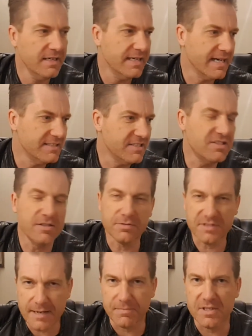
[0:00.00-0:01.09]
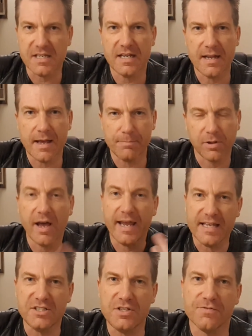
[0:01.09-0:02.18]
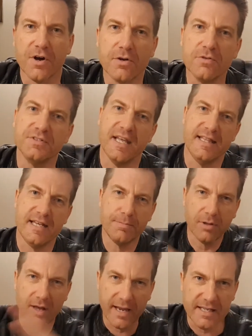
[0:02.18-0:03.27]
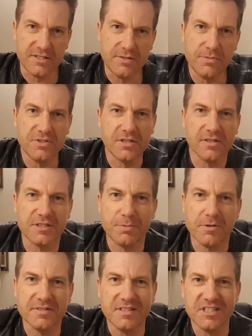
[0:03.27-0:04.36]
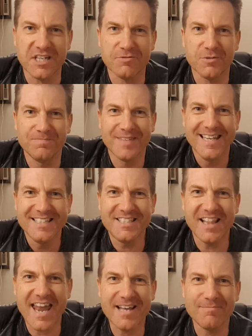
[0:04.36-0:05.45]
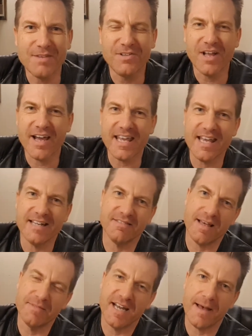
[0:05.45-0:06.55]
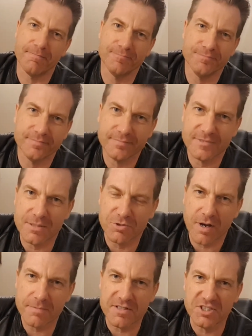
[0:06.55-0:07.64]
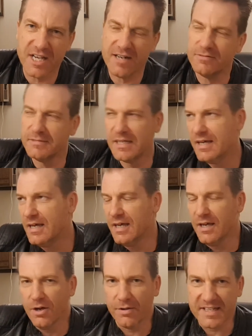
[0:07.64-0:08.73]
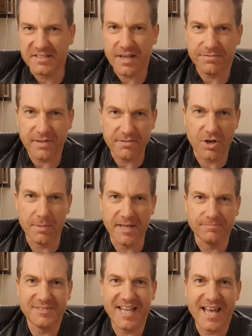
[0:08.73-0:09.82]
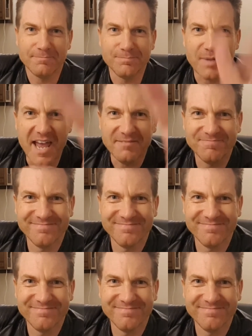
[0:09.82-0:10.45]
just a little tip that you can apply into your vocals and then apply it into your musical experience in general. See you later. If you like it, thumb it up, subscribe to the channel, all that stuff, leave a comment. See ya. Bye.